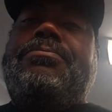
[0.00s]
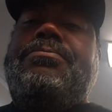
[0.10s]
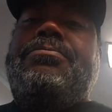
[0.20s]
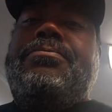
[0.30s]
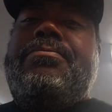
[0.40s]

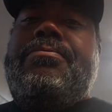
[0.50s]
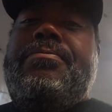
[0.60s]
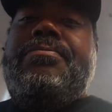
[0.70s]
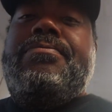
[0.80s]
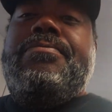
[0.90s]
Mm.
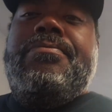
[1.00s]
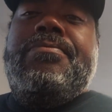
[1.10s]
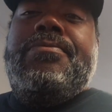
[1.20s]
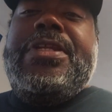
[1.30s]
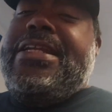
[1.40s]

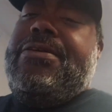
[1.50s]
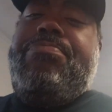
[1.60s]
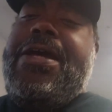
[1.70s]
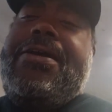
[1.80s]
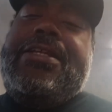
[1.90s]
They didn't
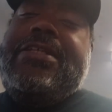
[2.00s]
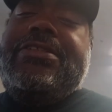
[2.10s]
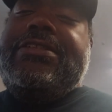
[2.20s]
pay attention